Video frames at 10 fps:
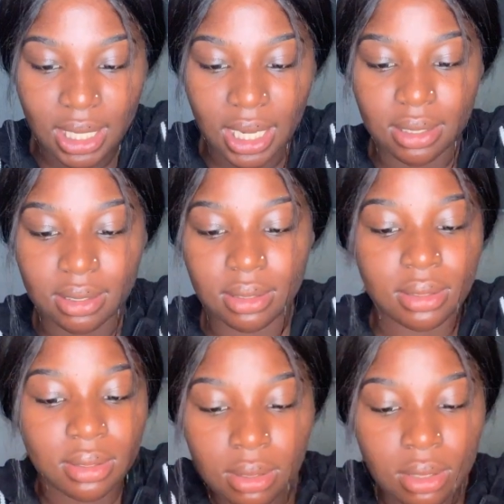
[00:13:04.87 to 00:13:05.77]
Like,
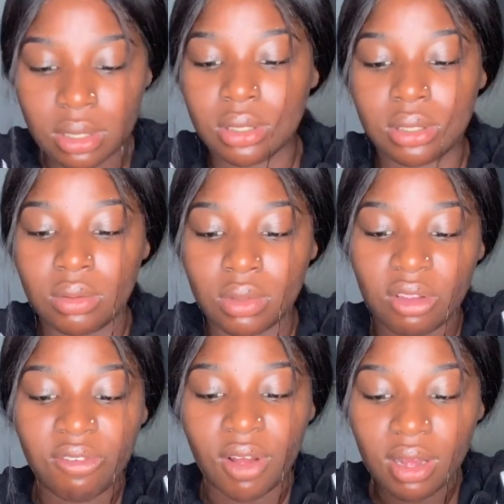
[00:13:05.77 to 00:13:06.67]
what the
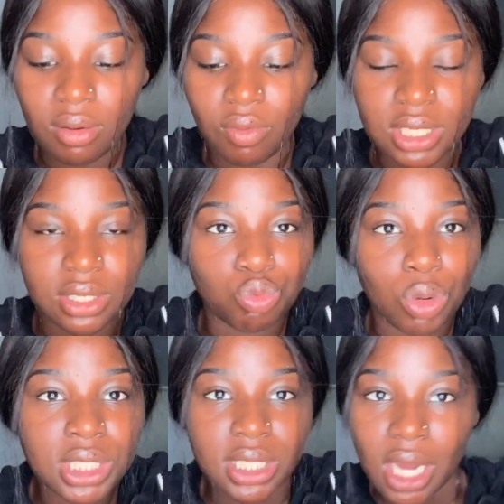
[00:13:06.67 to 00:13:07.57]
fuck?
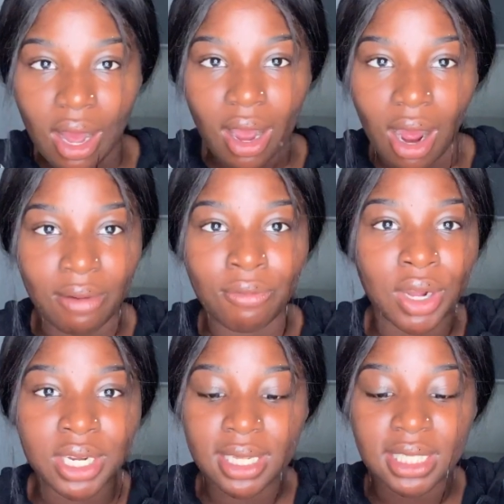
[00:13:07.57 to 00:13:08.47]
When's the cut off?
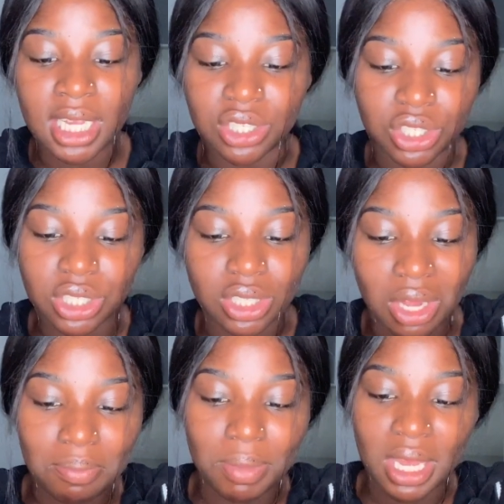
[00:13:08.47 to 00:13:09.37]
When does it just
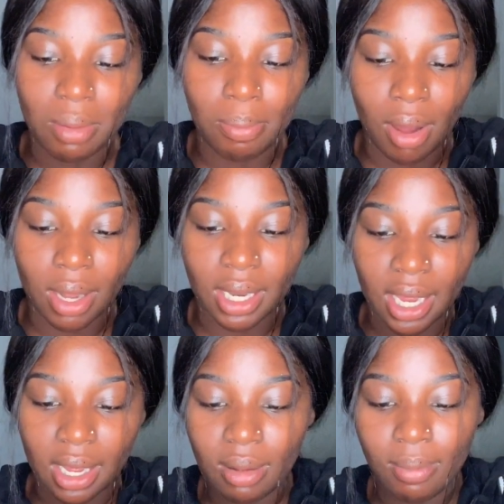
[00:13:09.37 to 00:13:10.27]
stop being a bond?
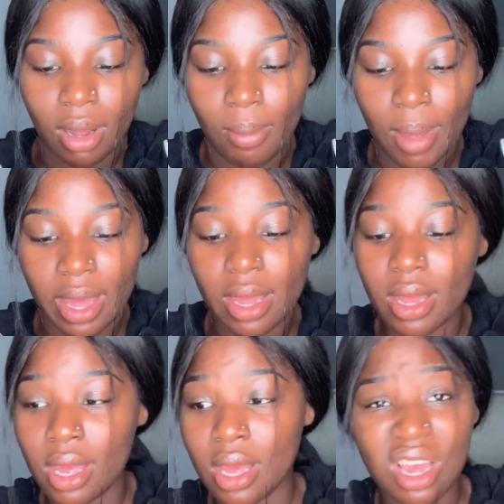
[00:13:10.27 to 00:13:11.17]
Like, come on, man.
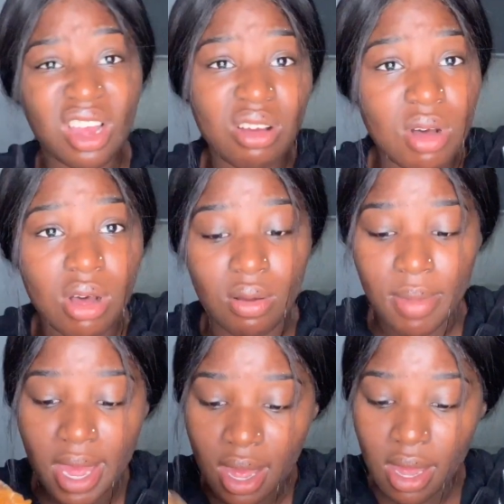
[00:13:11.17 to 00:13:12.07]
Come on,
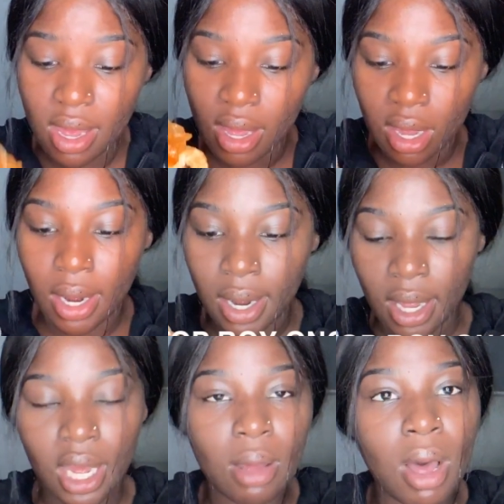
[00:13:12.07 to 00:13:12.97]
man.
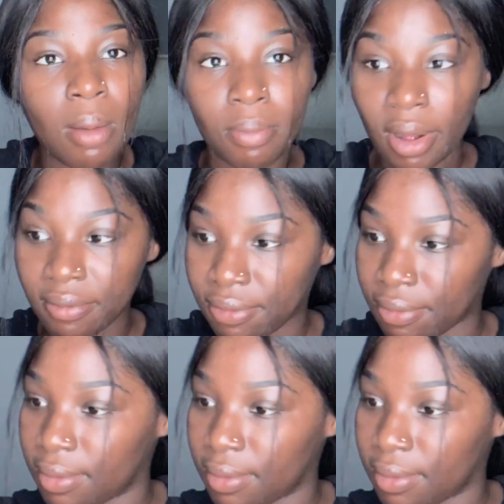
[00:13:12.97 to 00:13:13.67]
Come on, bruv.